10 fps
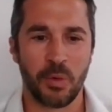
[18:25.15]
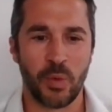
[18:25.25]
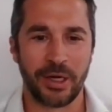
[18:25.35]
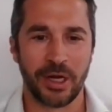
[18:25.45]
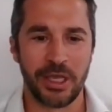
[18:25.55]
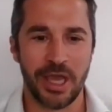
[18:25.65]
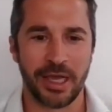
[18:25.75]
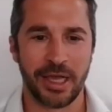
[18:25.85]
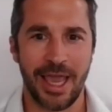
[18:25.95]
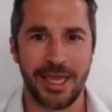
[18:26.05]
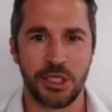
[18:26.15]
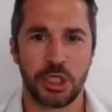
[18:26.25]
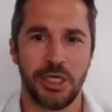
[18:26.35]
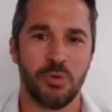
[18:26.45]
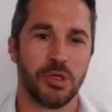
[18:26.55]
where at a young
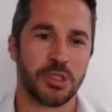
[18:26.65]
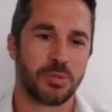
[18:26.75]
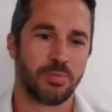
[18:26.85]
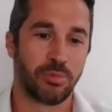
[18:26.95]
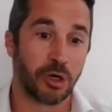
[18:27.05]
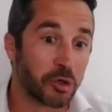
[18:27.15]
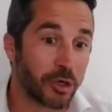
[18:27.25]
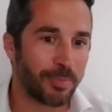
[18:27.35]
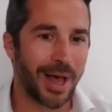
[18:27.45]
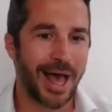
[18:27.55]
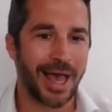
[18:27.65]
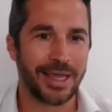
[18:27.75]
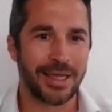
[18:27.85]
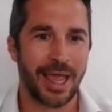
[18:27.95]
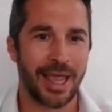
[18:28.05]
age he was recruited
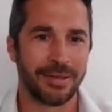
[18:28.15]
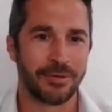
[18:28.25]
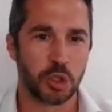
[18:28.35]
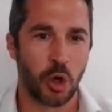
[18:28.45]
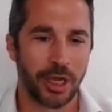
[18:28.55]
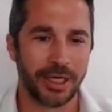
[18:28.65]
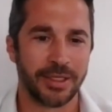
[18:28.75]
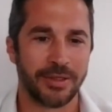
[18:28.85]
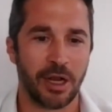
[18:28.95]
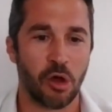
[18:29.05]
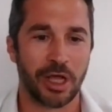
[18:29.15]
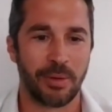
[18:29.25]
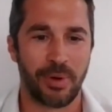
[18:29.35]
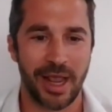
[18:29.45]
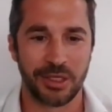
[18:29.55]
by and joined the local
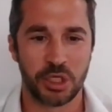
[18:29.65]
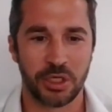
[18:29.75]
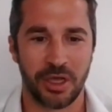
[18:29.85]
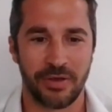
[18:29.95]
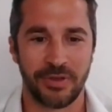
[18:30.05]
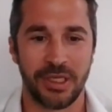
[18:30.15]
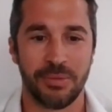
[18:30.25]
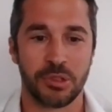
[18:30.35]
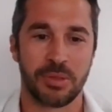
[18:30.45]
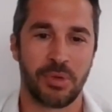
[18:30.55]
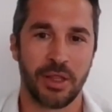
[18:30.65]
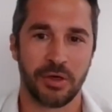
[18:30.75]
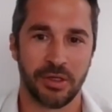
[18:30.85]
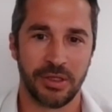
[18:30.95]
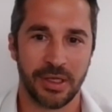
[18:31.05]
branch of the Muslim Brotherhood.